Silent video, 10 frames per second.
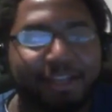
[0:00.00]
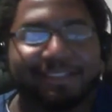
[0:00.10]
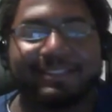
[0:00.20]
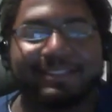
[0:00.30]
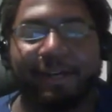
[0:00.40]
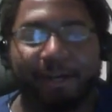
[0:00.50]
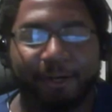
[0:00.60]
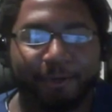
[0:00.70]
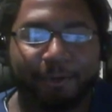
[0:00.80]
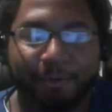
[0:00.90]

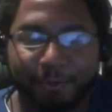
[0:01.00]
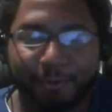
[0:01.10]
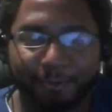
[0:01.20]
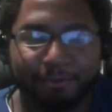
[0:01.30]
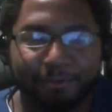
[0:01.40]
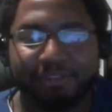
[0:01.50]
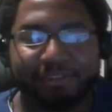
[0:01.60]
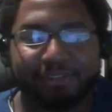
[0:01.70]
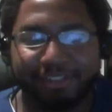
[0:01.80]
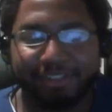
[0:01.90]
So
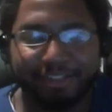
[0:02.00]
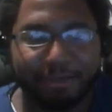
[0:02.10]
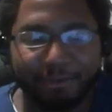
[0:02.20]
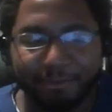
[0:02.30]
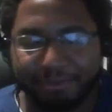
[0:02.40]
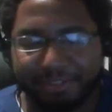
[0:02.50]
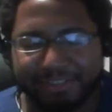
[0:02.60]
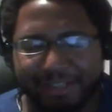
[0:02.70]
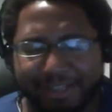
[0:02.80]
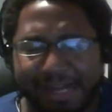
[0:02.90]

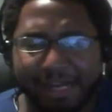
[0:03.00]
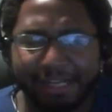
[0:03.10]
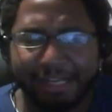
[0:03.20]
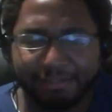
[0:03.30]
there's a lot